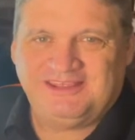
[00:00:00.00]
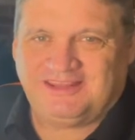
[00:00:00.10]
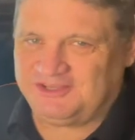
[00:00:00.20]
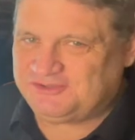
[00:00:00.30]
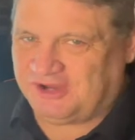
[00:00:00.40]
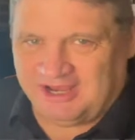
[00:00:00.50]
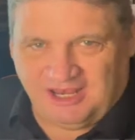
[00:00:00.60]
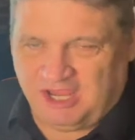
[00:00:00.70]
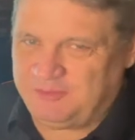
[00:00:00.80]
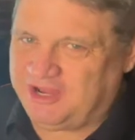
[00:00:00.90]
That's right,
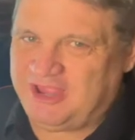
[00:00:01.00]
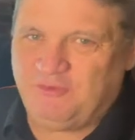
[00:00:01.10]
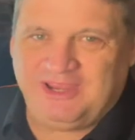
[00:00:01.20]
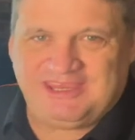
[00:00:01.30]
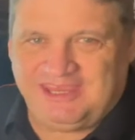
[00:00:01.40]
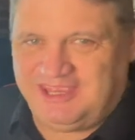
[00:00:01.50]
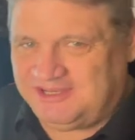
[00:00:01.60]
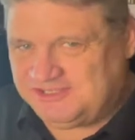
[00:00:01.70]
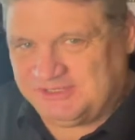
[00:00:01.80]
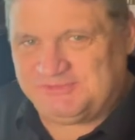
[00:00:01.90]
Labor Day
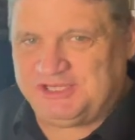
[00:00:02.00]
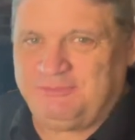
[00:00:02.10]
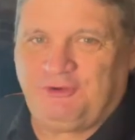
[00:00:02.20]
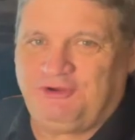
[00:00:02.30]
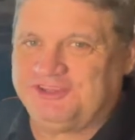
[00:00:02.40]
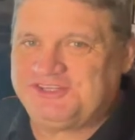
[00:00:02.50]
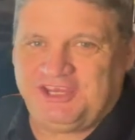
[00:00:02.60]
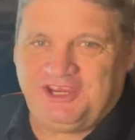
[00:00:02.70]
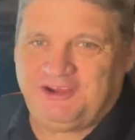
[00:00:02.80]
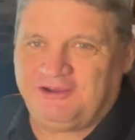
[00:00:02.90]
weekend, September is
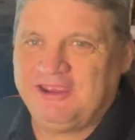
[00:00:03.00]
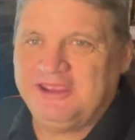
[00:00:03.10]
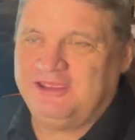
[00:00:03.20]
here.